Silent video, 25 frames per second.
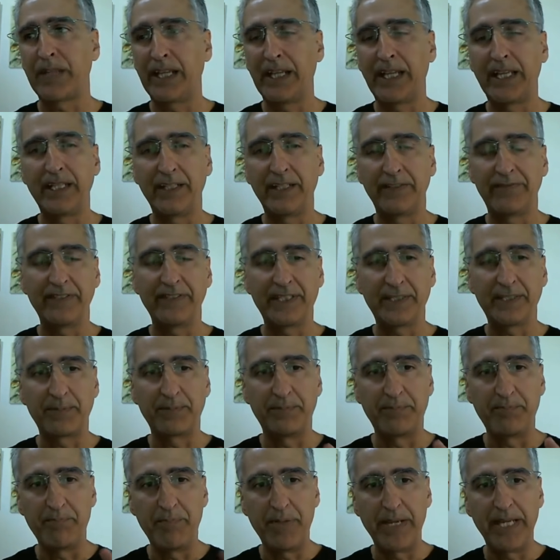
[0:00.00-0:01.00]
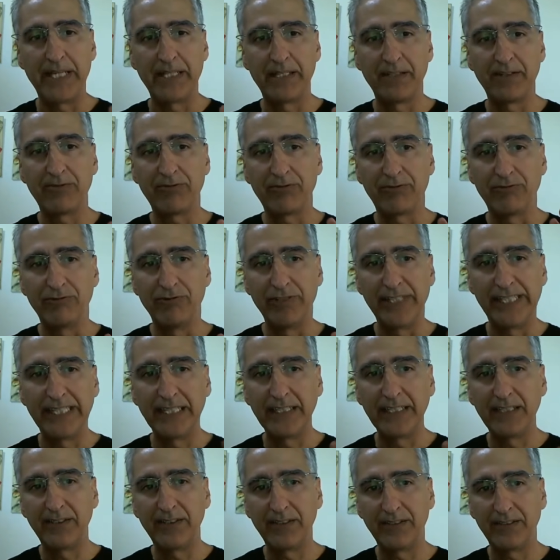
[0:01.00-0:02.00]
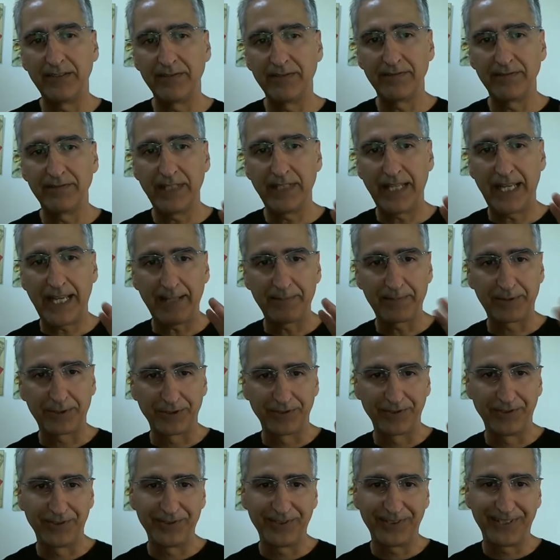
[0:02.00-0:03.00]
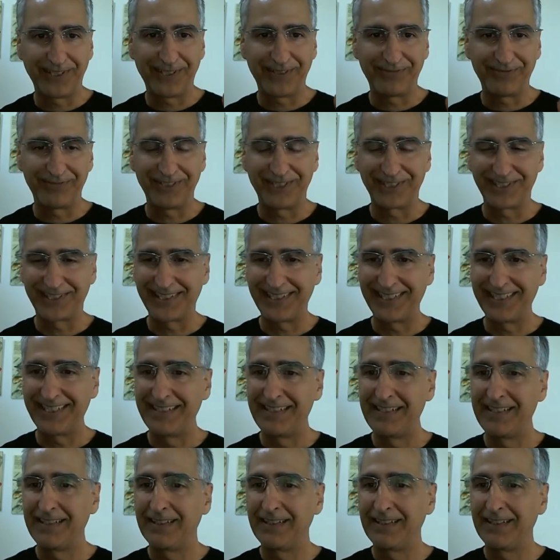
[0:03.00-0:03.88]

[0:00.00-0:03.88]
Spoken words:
and if it's been really absolutely filthy,